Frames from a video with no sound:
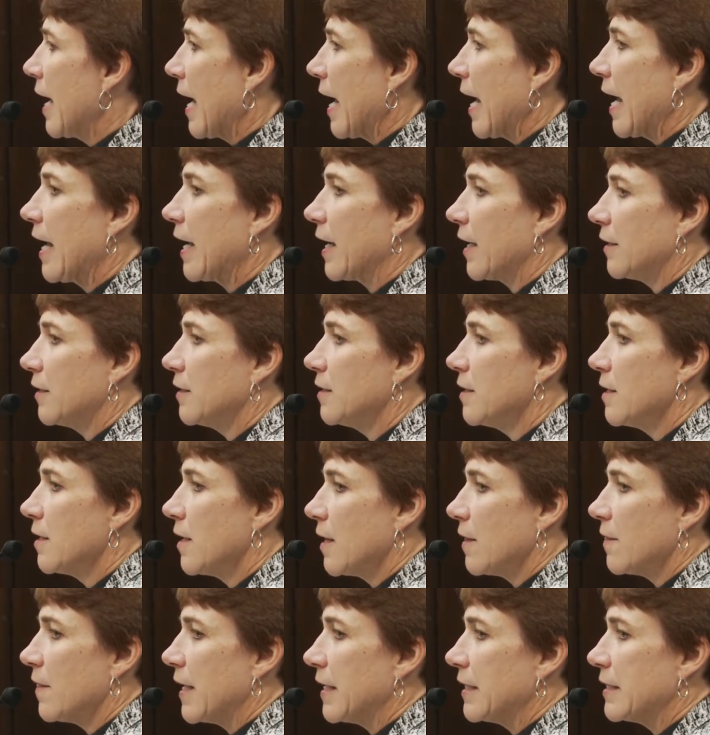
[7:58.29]
And
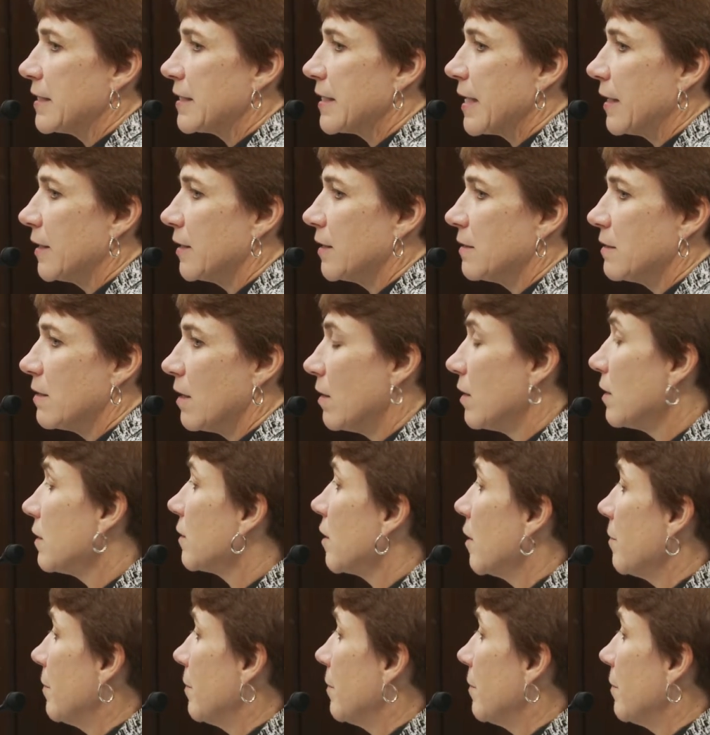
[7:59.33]
they set dollar